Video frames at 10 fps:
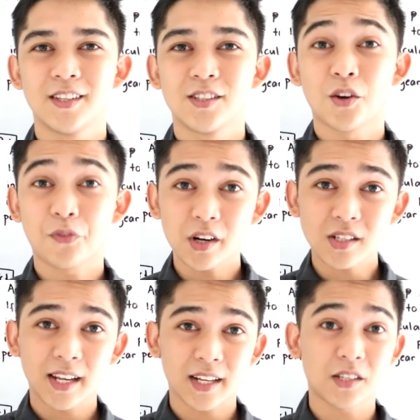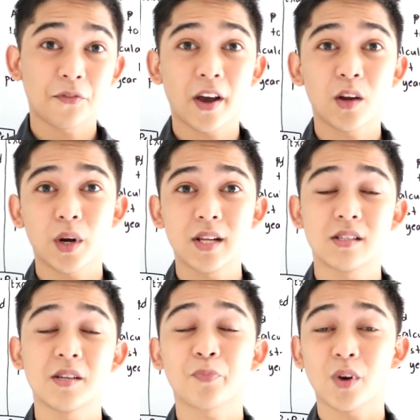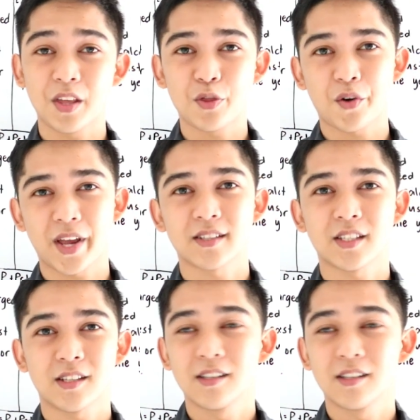So first, let us define what is simple interest.